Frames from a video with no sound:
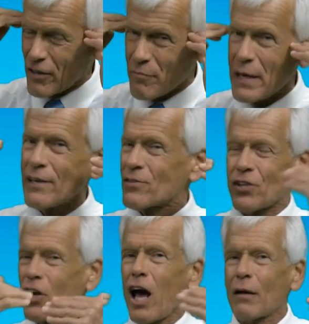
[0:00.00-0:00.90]
is
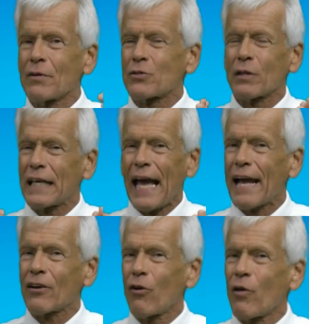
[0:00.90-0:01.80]
synonymous with the
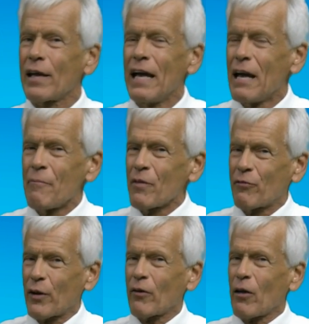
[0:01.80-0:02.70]
category,
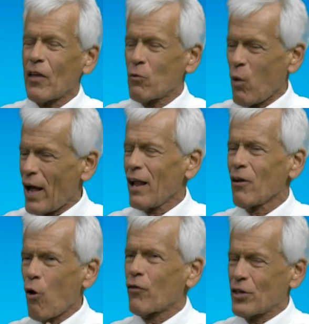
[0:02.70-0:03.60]
figuring that, well,
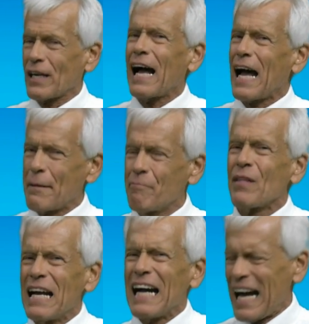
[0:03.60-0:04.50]
over time,
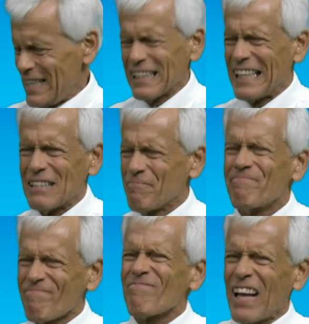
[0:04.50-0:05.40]
I'll
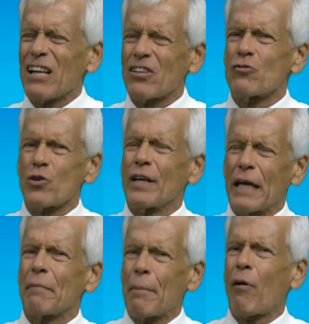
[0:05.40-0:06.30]
sort of
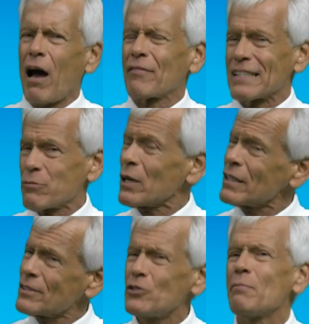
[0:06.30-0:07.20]
get my profits.
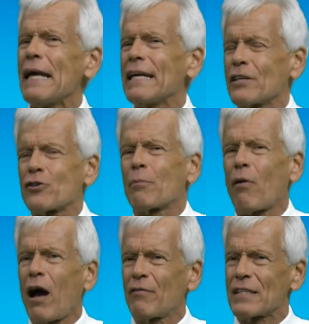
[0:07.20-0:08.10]
Well, you may get your
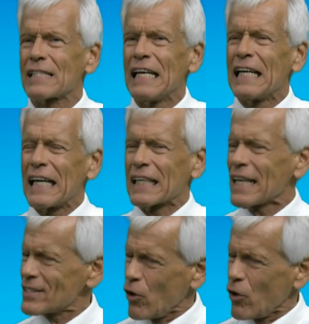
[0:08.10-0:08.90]
profits unless a whole